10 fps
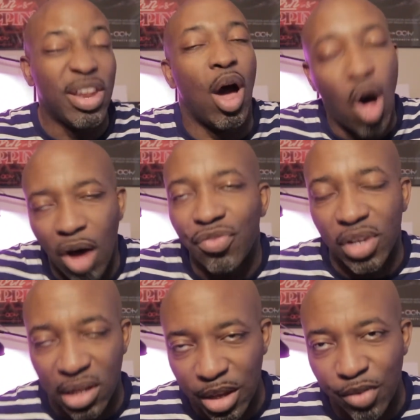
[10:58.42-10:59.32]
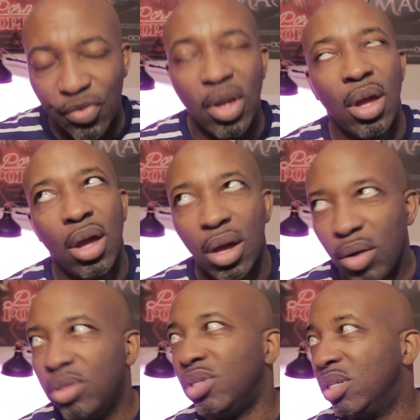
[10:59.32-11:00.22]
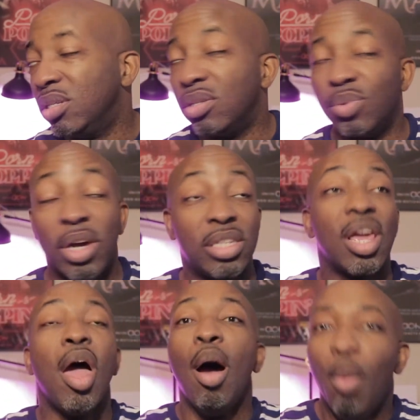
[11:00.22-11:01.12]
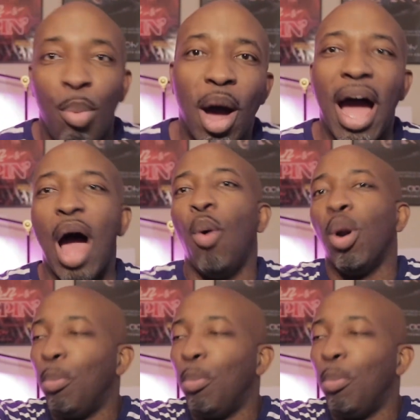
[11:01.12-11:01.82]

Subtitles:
not off the cliff. Jesus, Wes. But I would